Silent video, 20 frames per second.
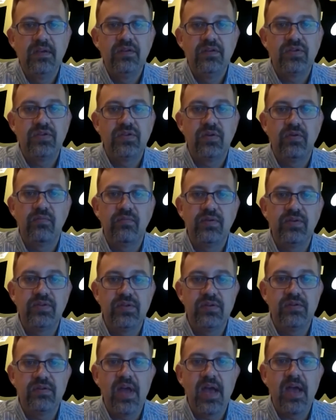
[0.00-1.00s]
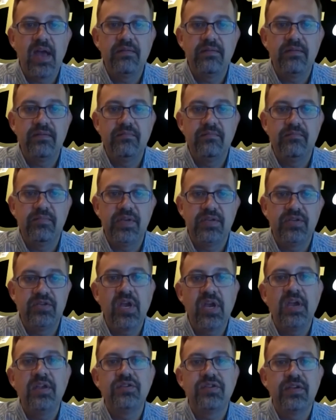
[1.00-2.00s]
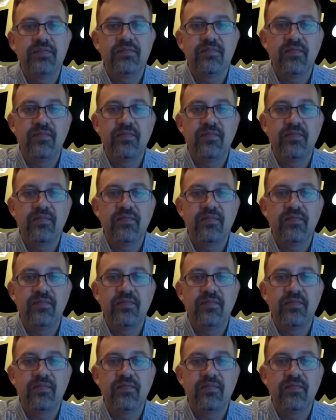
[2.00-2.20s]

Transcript: So we should not be changing